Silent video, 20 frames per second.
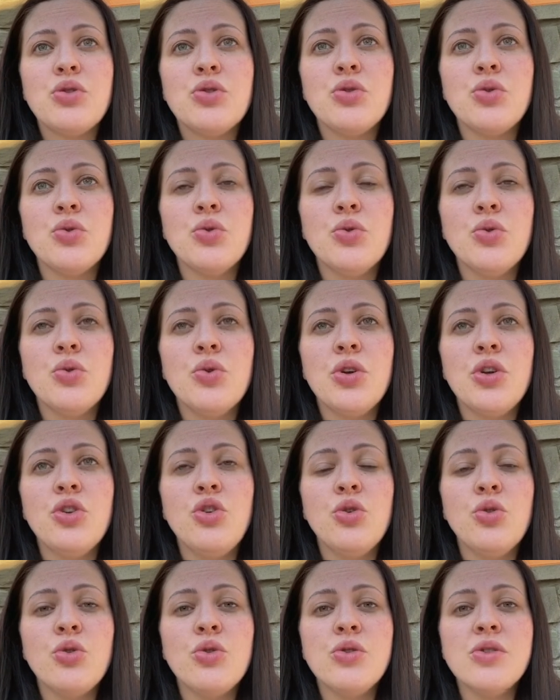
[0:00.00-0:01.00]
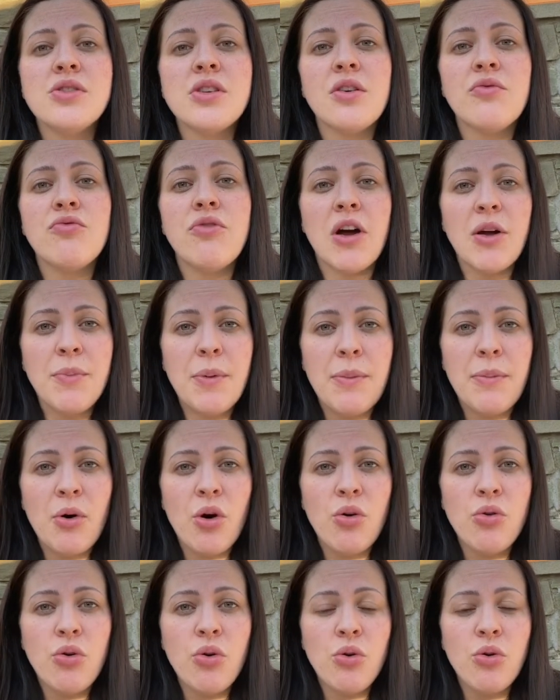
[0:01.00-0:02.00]
to use rugby
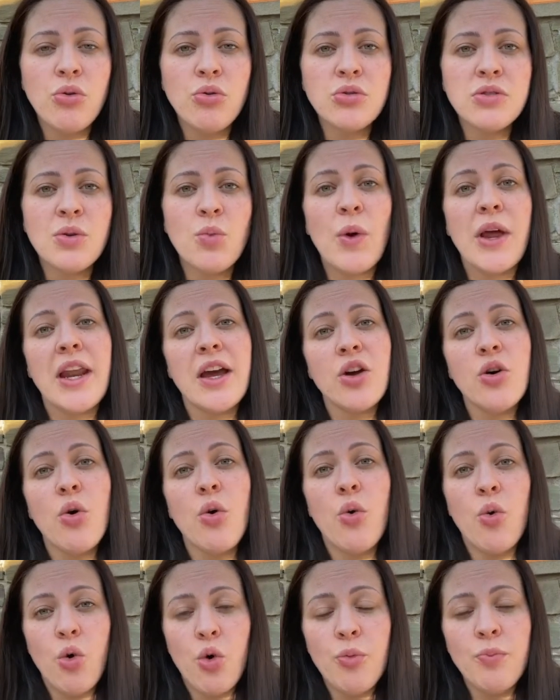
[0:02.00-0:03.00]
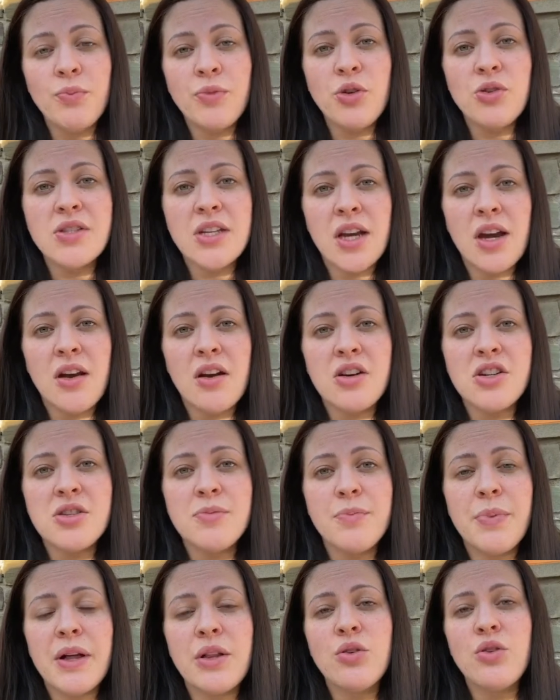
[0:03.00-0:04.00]
ball hold when I got home using a
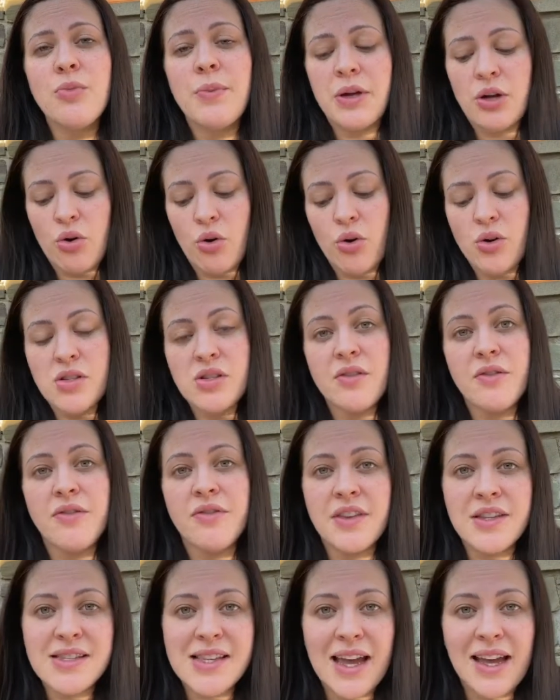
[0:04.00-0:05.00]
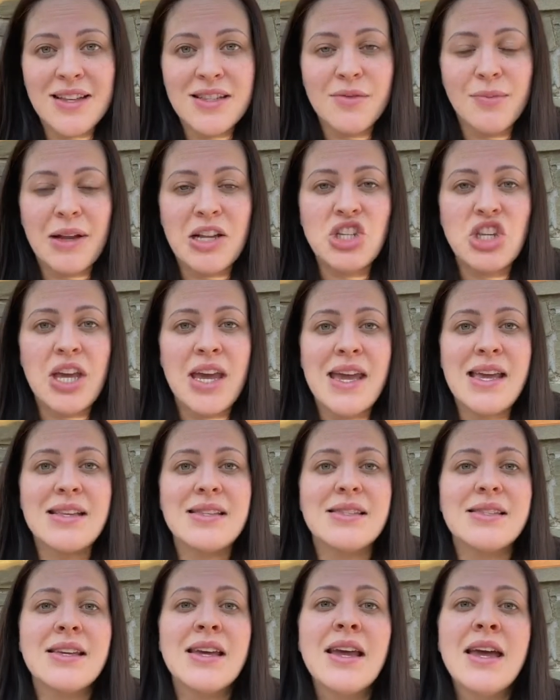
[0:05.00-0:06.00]
nursing pillow because of the size of my
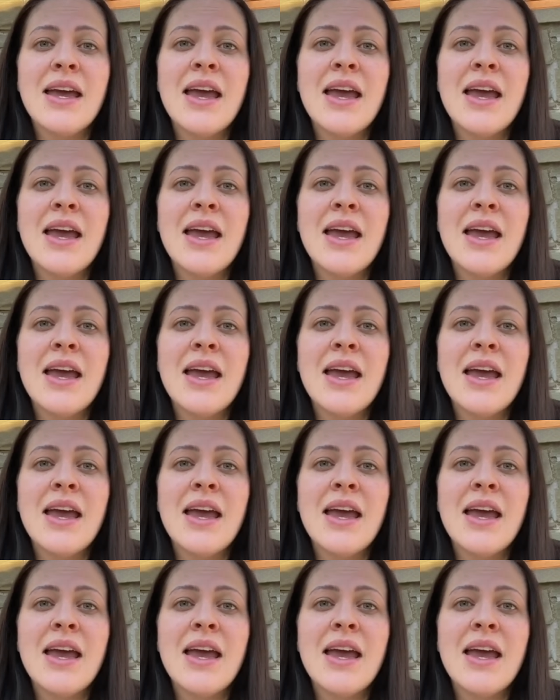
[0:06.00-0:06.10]
chest.